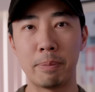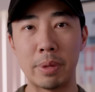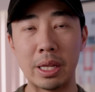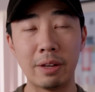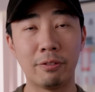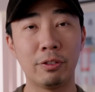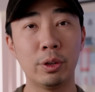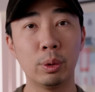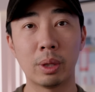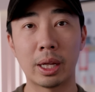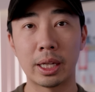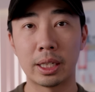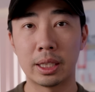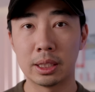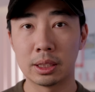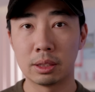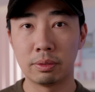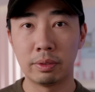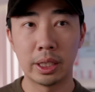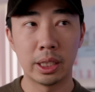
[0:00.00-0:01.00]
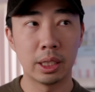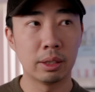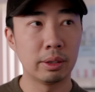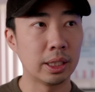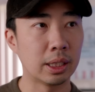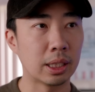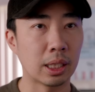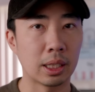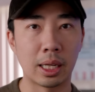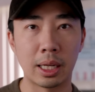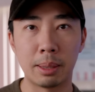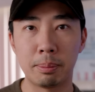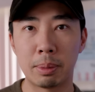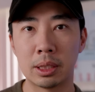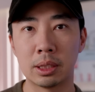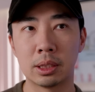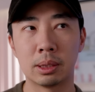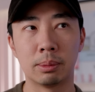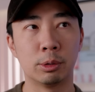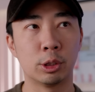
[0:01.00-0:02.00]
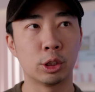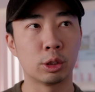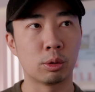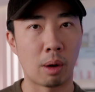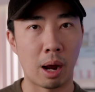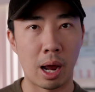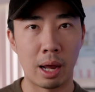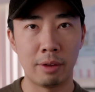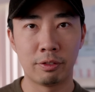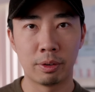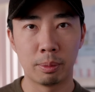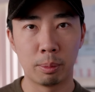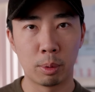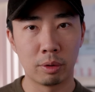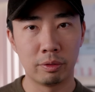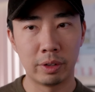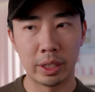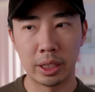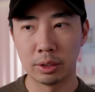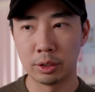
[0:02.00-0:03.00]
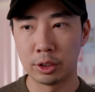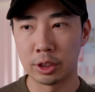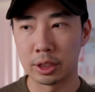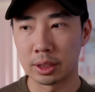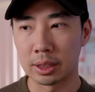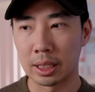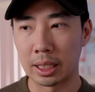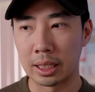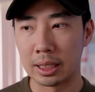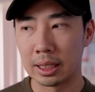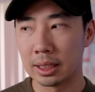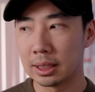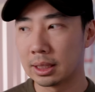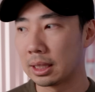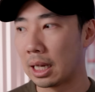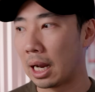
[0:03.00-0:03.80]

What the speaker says: If you like this video, hit that like button, subscribe for more videos just like this.